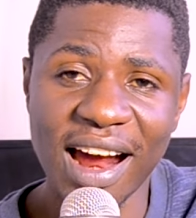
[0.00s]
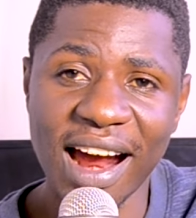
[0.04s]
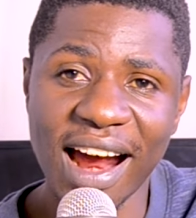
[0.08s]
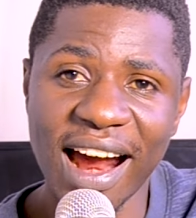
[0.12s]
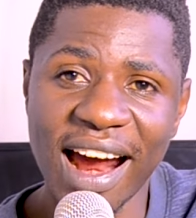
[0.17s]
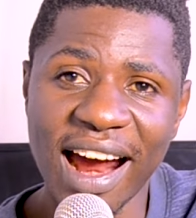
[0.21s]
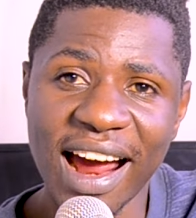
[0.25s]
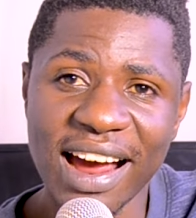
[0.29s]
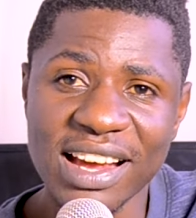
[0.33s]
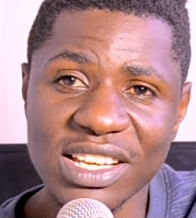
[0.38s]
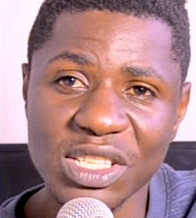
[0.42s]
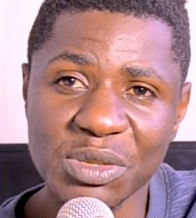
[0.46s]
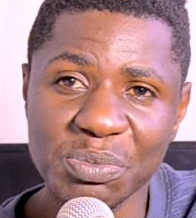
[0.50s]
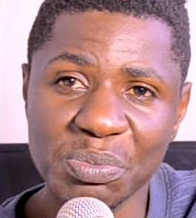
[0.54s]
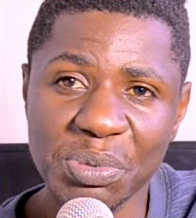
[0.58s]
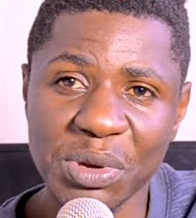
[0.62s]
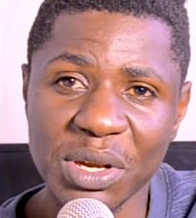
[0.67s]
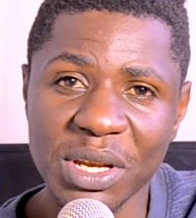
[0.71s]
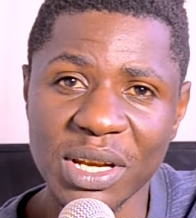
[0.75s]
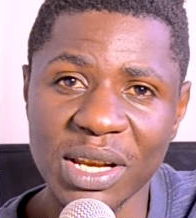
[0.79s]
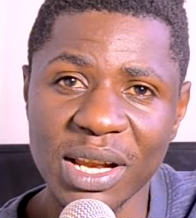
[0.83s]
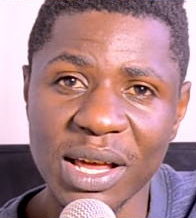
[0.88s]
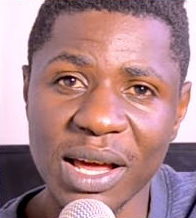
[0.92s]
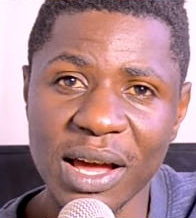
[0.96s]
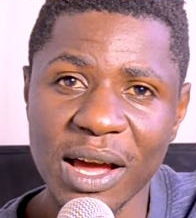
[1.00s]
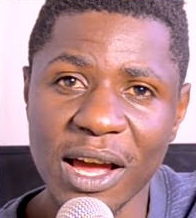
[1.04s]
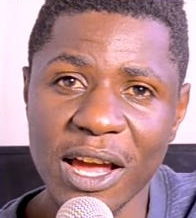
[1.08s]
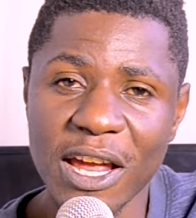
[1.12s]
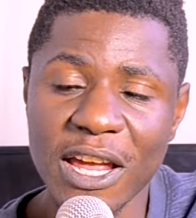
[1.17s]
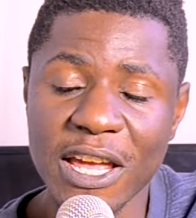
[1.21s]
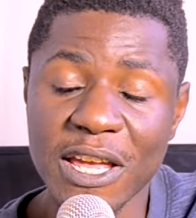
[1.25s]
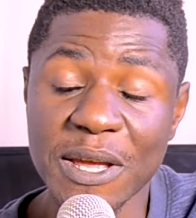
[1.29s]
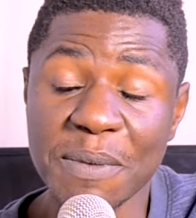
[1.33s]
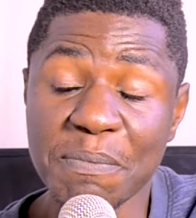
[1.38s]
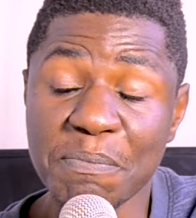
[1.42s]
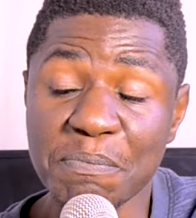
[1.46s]
has been
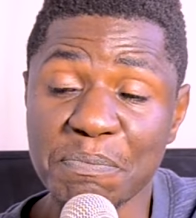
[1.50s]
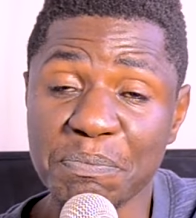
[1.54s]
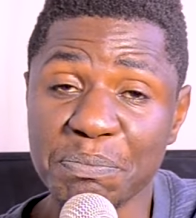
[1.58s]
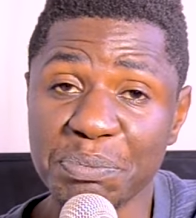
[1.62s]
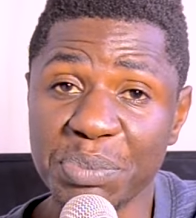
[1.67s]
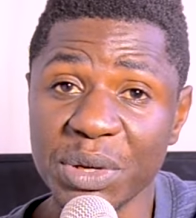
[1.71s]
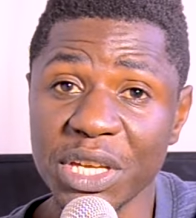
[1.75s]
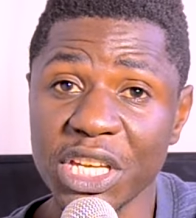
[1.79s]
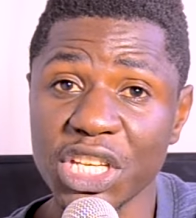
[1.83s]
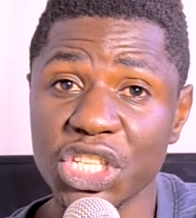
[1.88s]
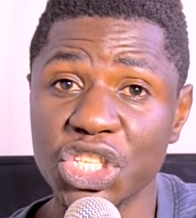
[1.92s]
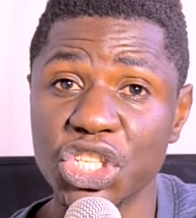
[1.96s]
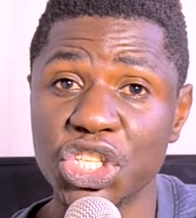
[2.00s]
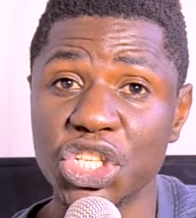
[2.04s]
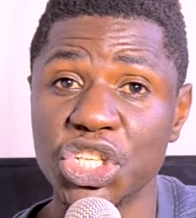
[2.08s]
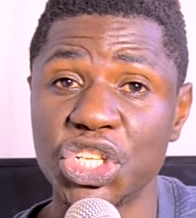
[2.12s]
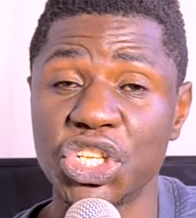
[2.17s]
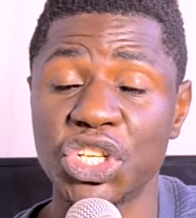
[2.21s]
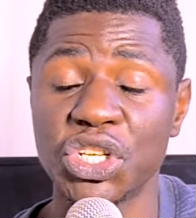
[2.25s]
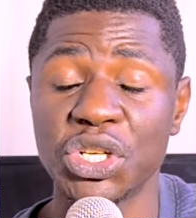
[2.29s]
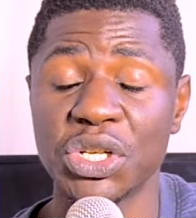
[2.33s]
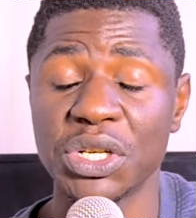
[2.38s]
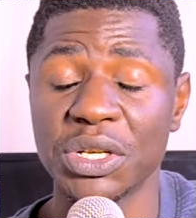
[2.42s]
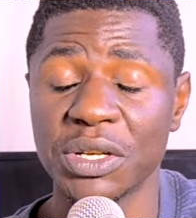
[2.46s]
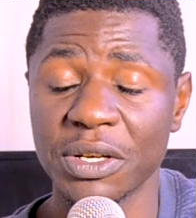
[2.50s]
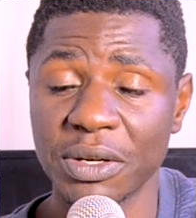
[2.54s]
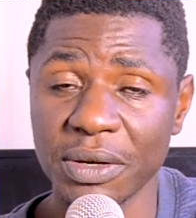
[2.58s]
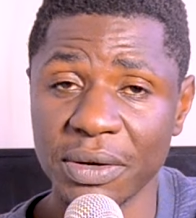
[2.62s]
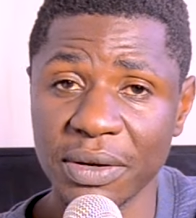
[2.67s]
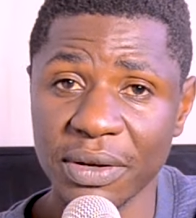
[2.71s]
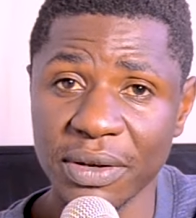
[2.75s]
impeached,